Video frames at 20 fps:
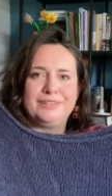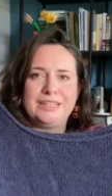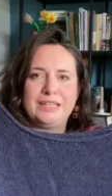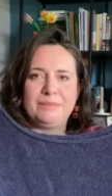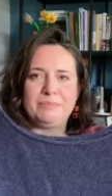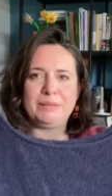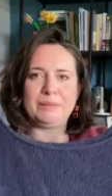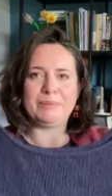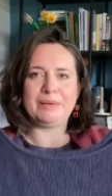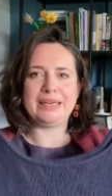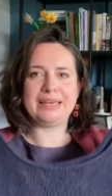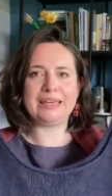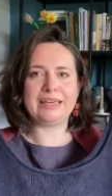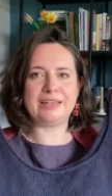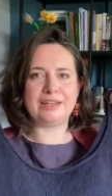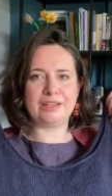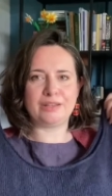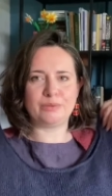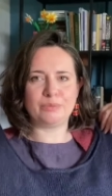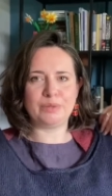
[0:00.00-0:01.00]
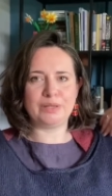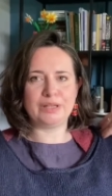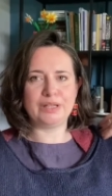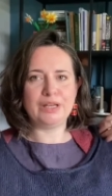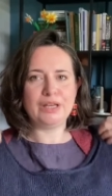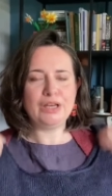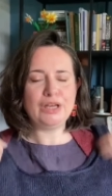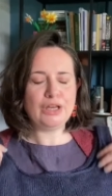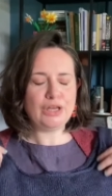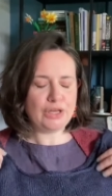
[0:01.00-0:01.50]
be making another one.
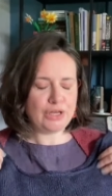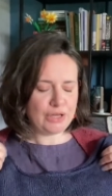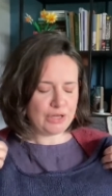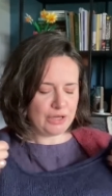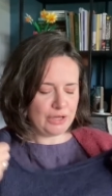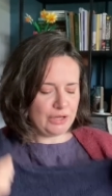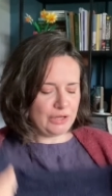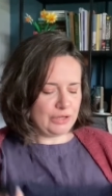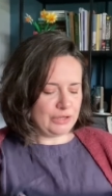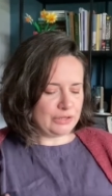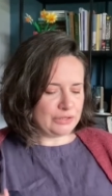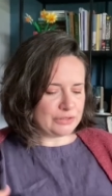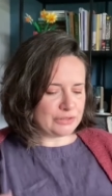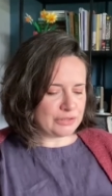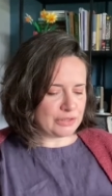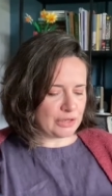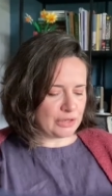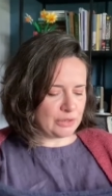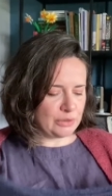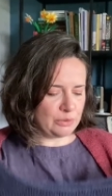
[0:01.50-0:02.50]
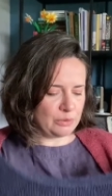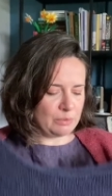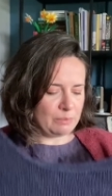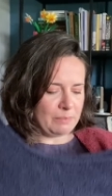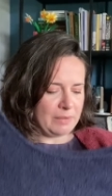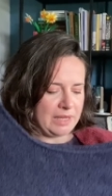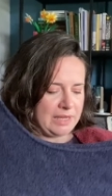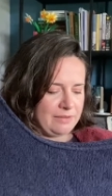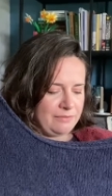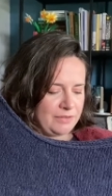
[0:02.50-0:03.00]
So
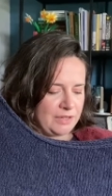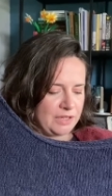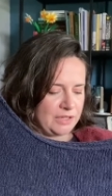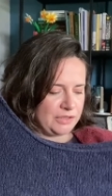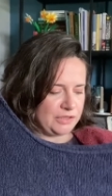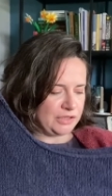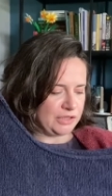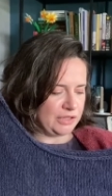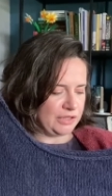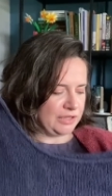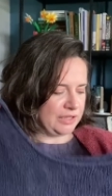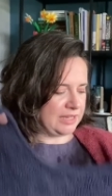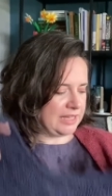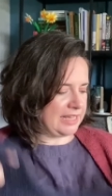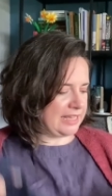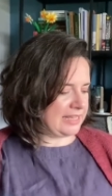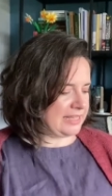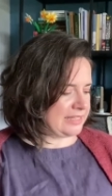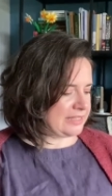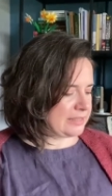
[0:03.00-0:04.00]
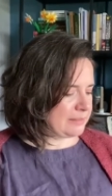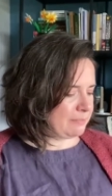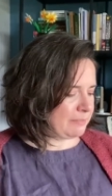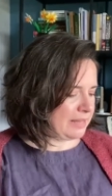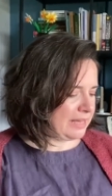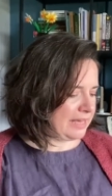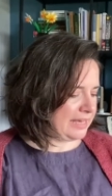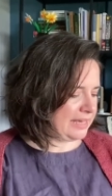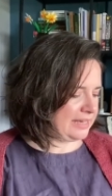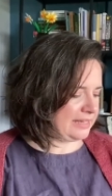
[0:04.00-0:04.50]
my version is
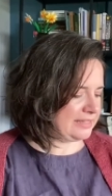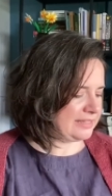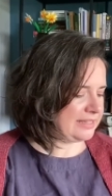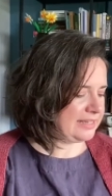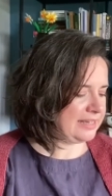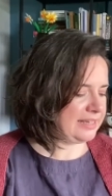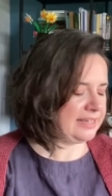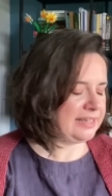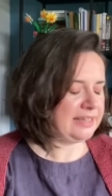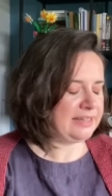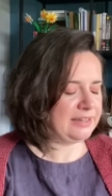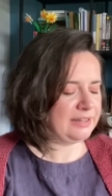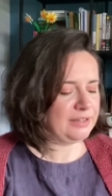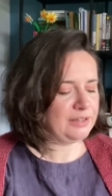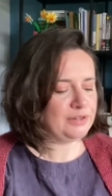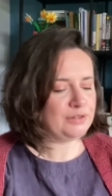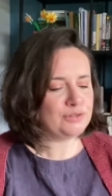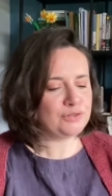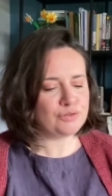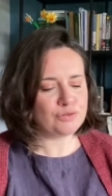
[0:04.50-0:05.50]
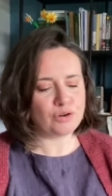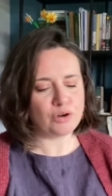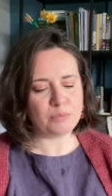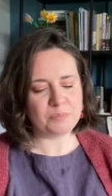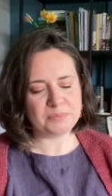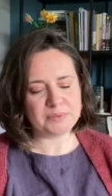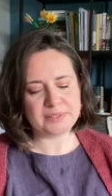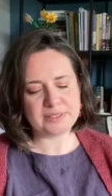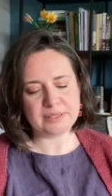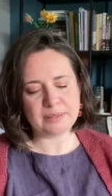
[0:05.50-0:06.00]
made in
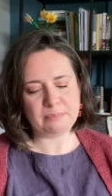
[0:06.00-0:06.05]
Drops